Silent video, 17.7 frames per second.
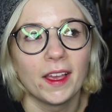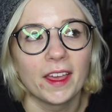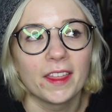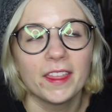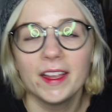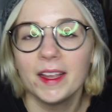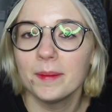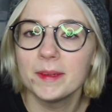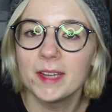I
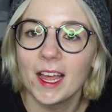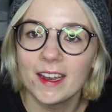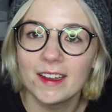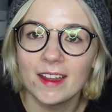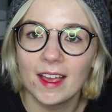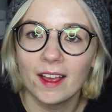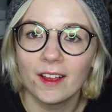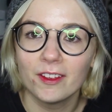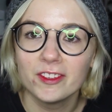think I'm done
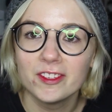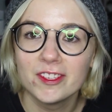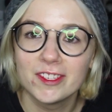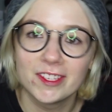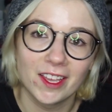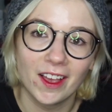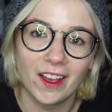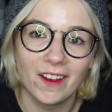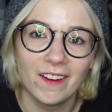now.
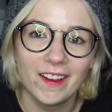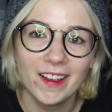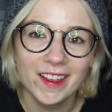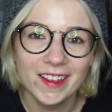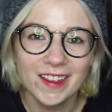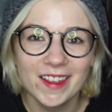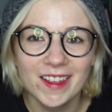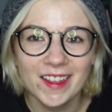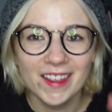So,
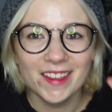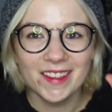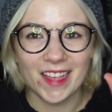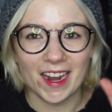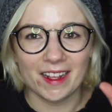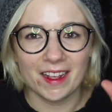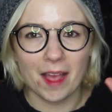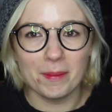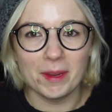
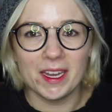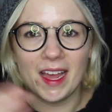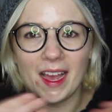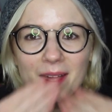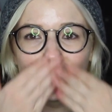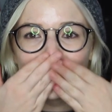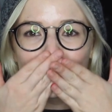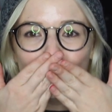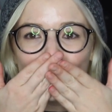sarang
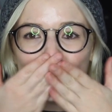hamnida.